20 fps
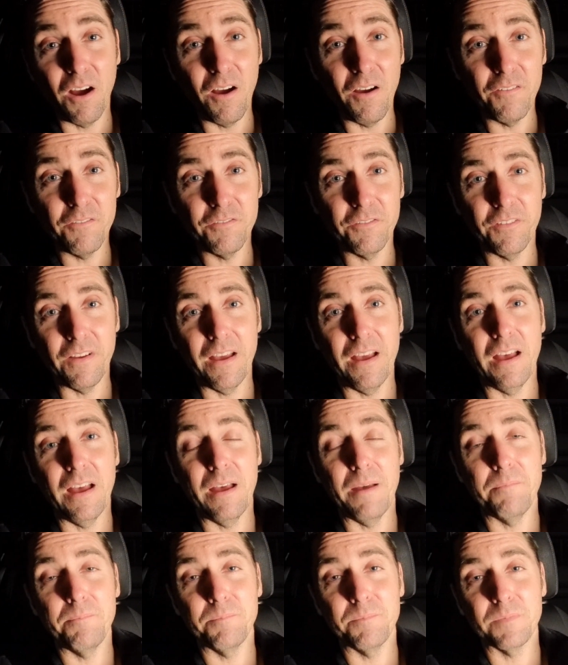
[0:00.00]
of
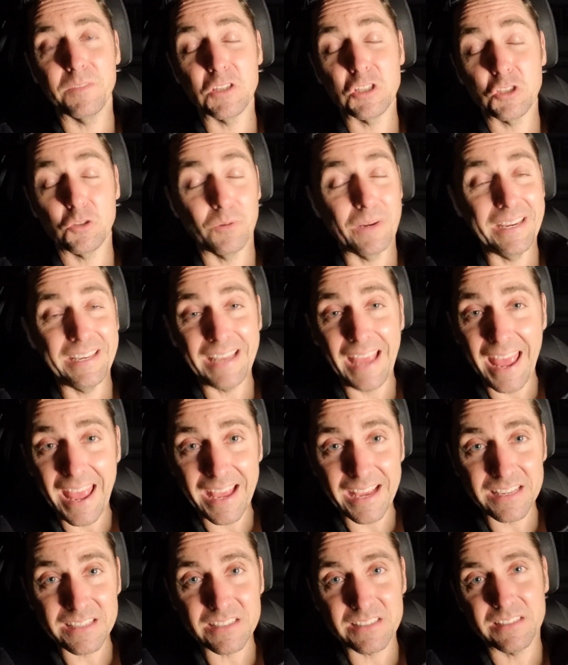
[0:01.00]

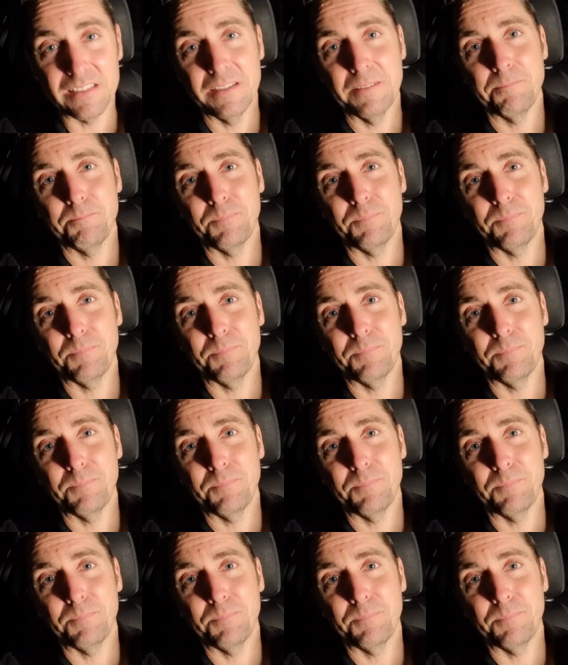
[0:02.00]
ScreenX